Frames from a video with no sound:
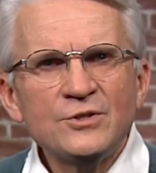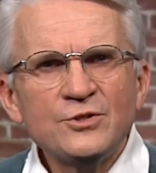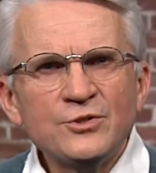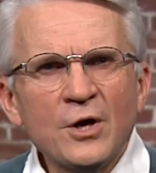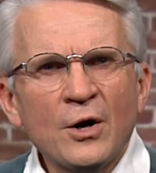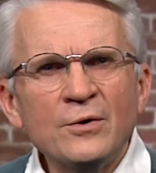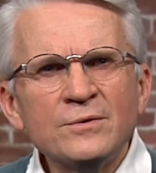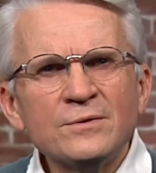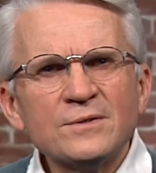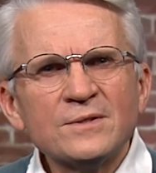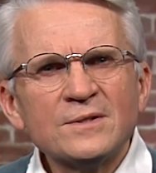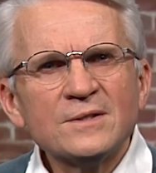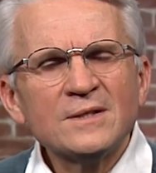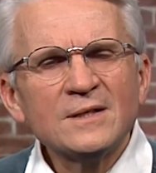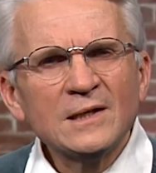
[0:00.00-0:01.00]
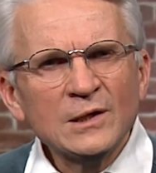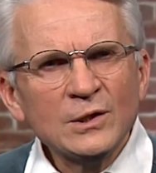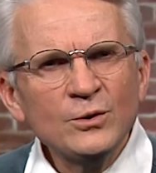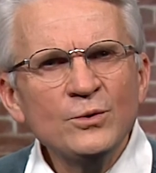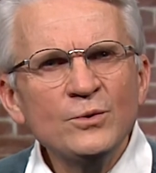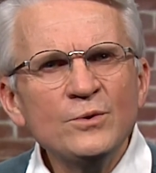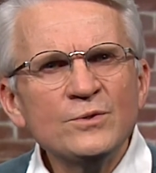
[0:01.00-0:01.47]
Don't
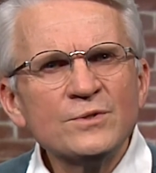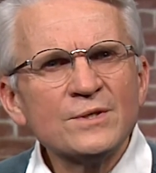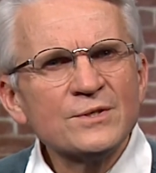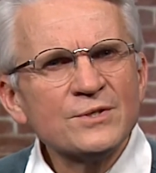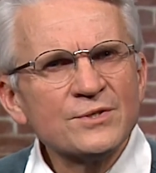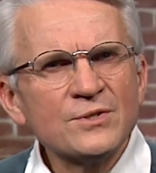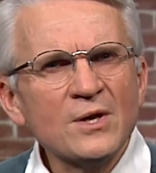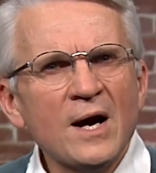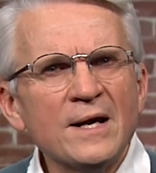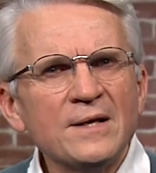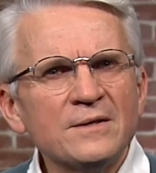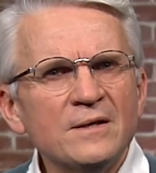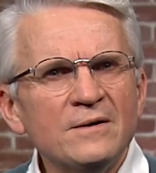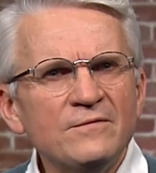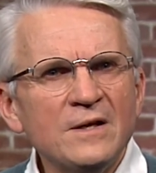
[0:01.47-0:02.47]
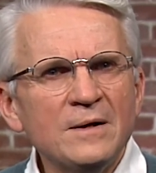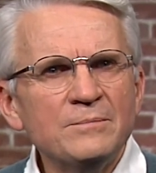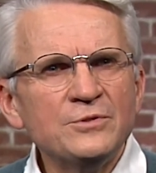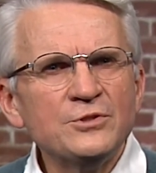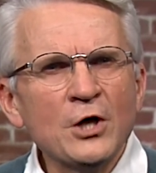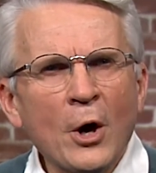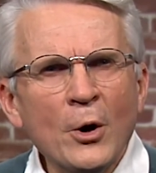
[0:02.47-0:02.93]
lose sight of Him.
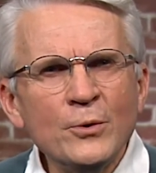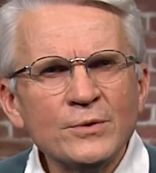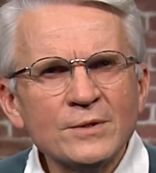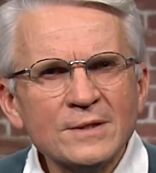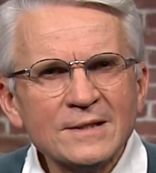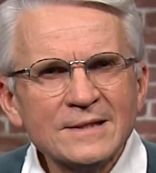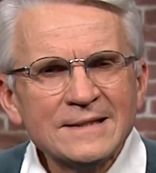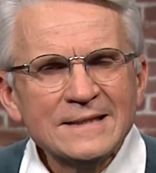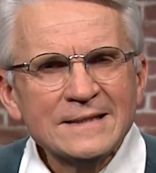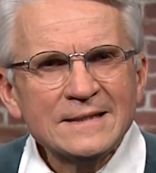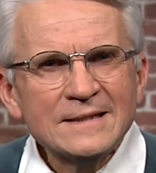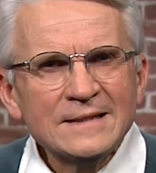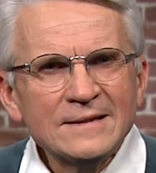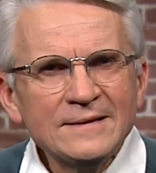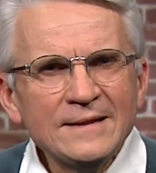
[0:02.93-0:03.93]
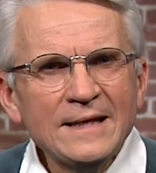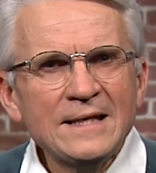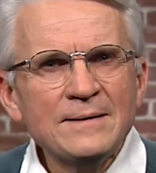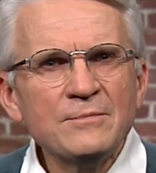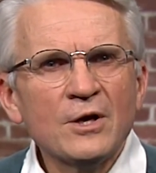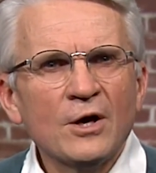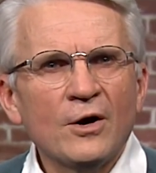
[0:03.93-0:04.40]
Don't let
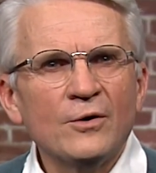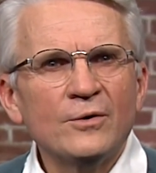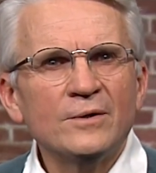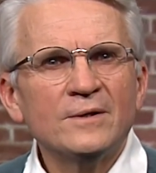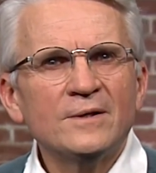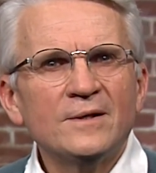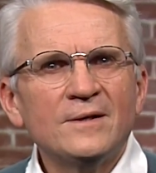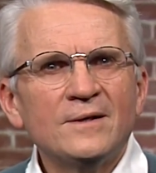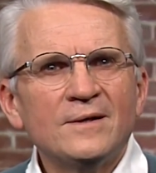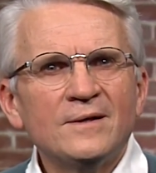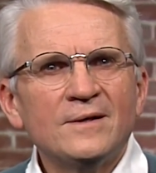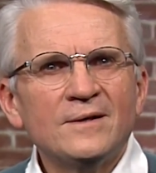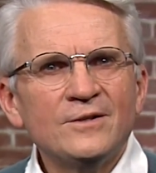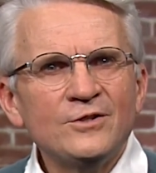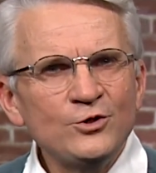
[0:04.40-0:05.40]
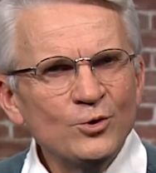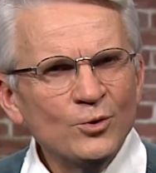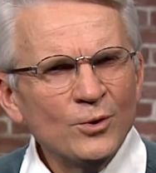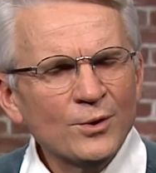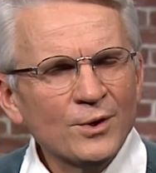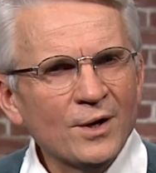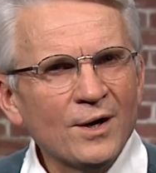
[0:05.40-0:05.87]
Him go.
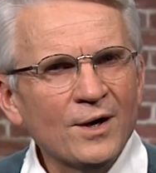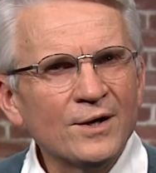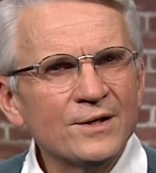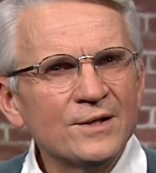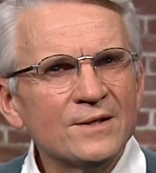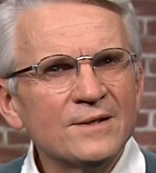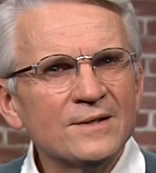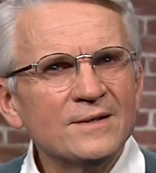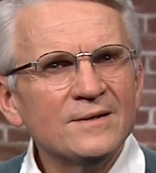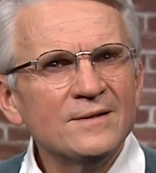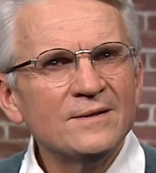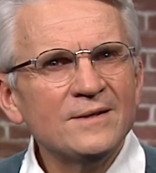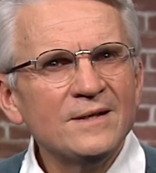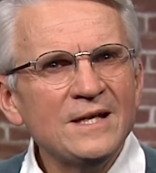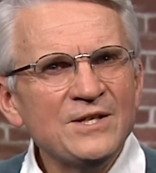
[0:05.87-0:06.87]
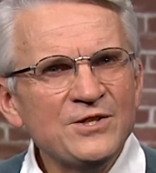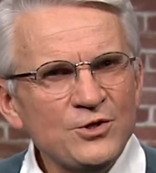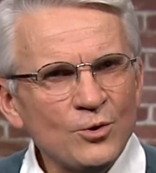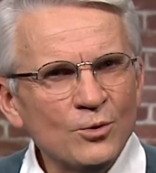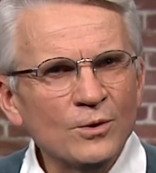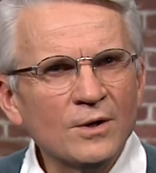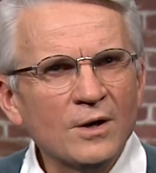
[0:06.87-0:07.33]
Your God is
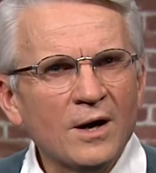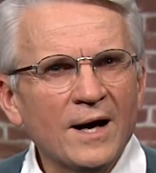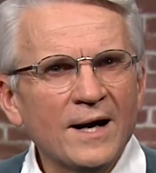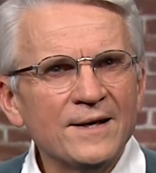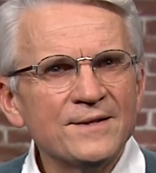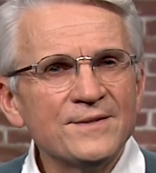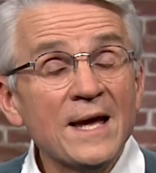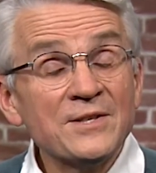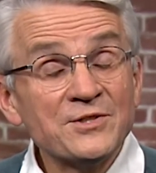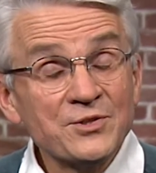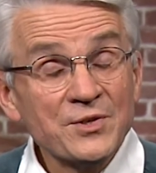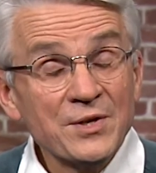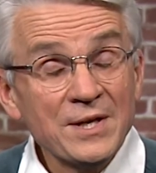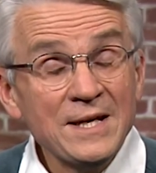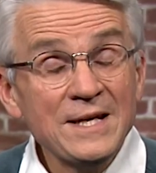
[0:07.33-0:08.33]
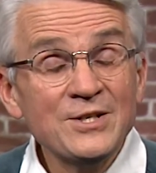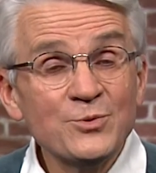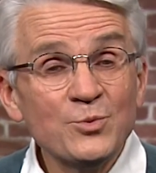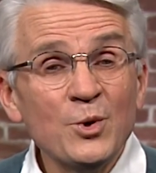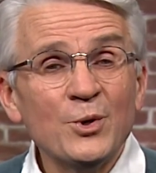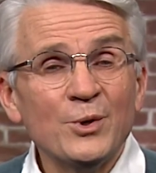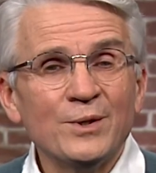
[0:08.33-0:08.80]
your guide. That's His
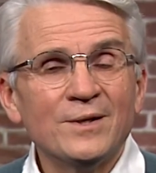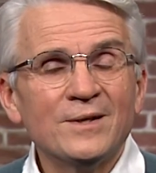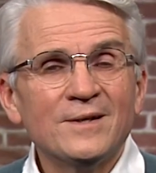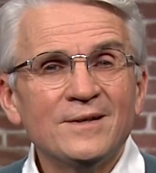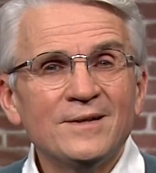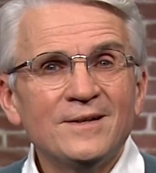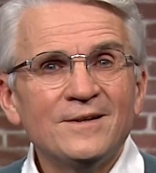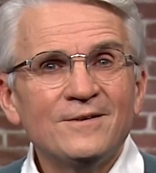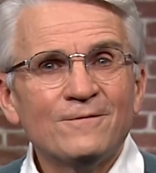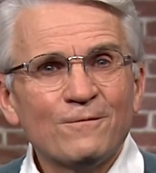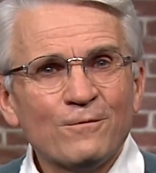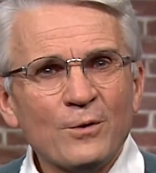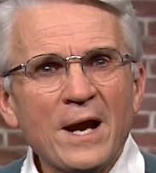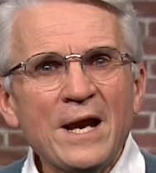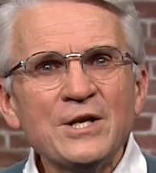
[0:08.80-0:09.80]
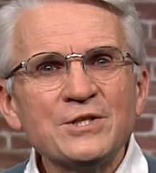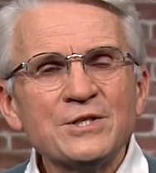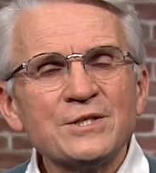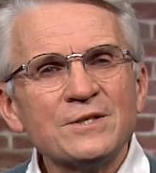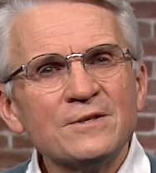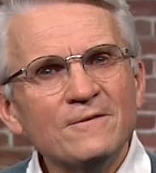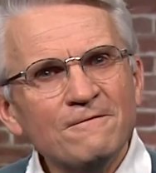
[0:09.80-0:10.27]
word, fresh
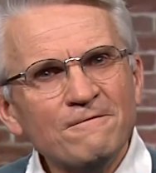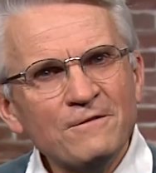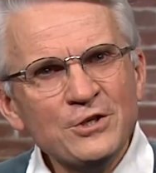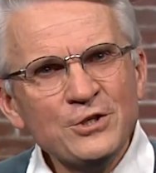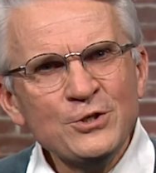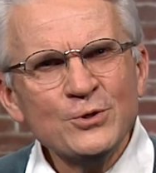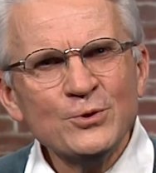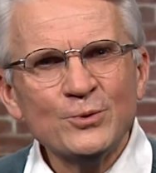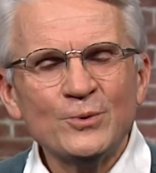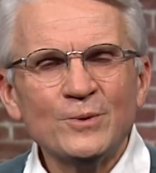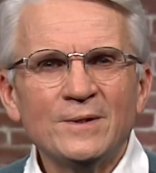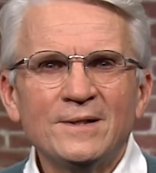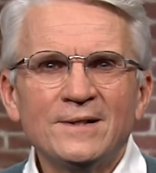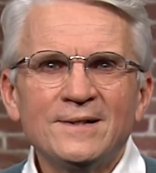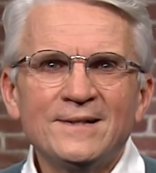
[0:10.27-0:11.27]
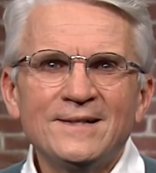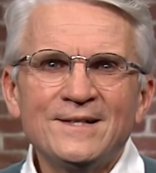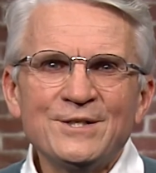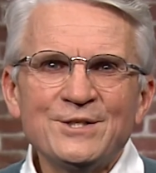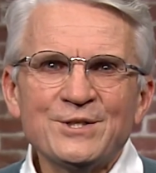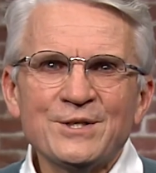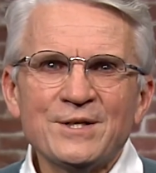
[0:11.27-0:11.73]
for you
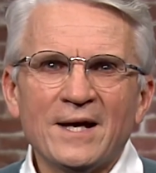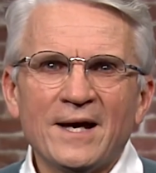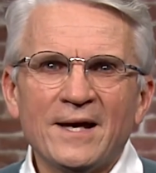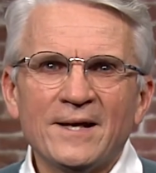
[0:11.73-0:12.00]
today.